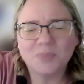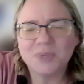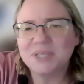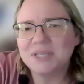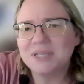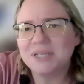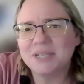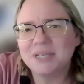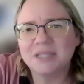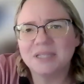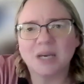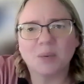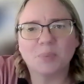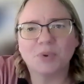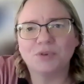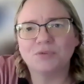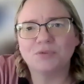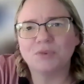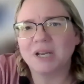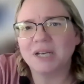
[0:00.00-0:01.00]
business
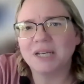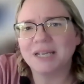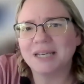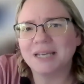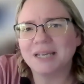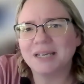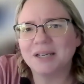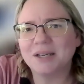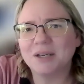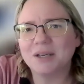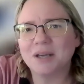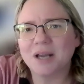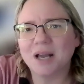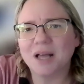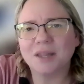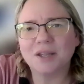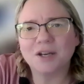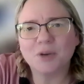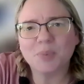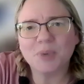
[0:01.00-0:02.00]
up and running
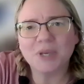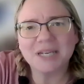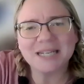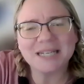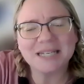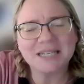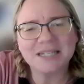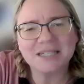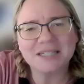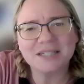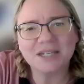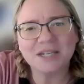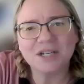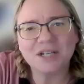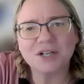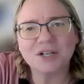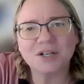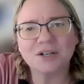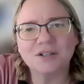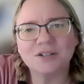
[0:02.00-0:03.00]
a little bit
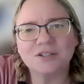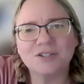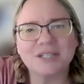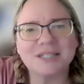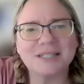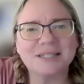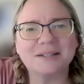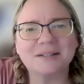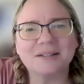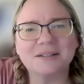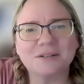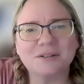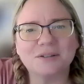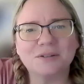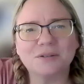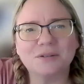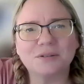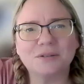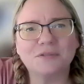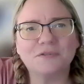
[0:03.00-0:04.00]
easier, just a
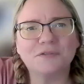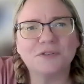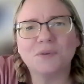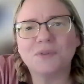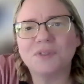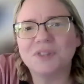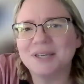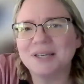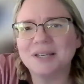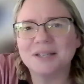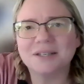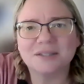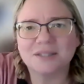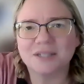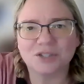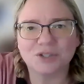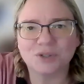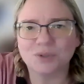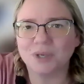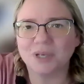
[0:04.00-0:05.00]
little few things
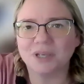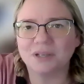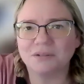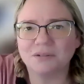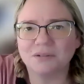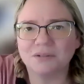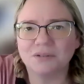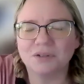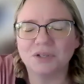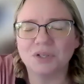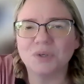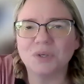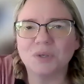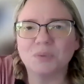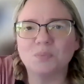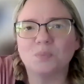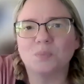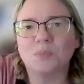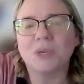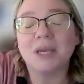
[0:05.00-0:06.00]
that you
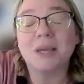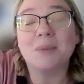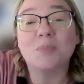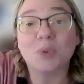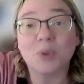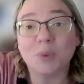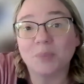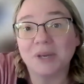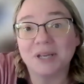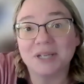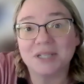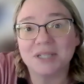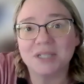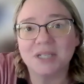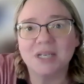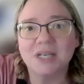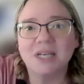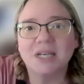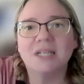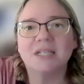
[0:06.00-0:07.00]
can
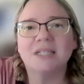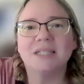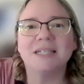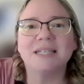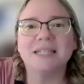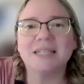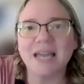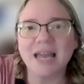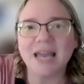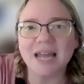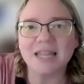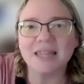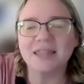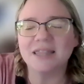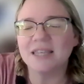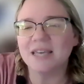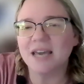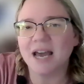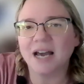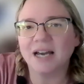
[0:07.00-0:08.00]
implement to get
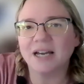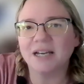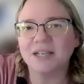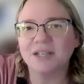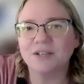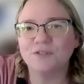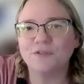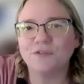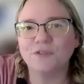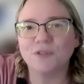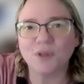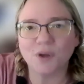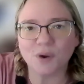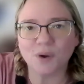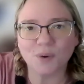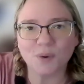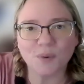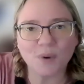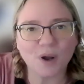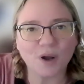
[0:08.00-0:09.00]
that
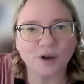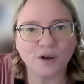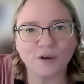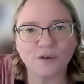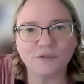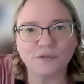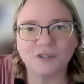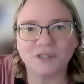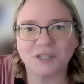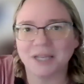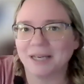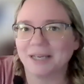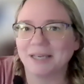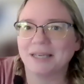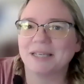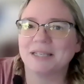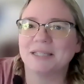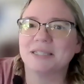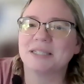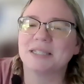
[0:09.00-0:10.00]
flow of
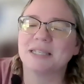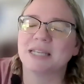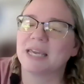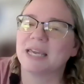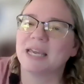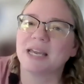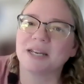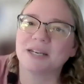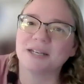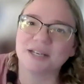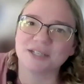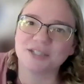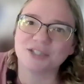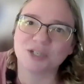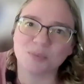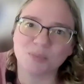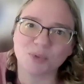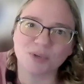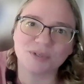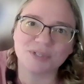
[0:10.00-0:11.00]
clients and
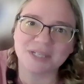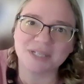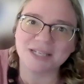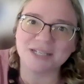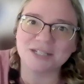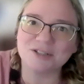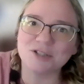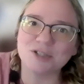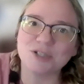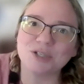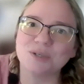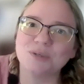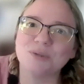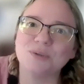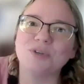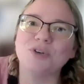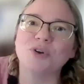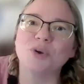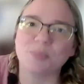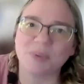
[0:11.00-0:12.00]
customers into
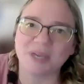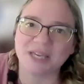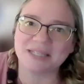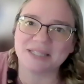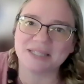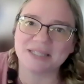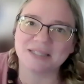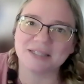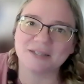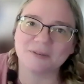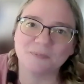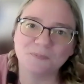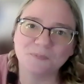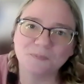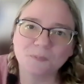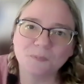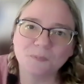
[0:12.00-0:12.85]
your base.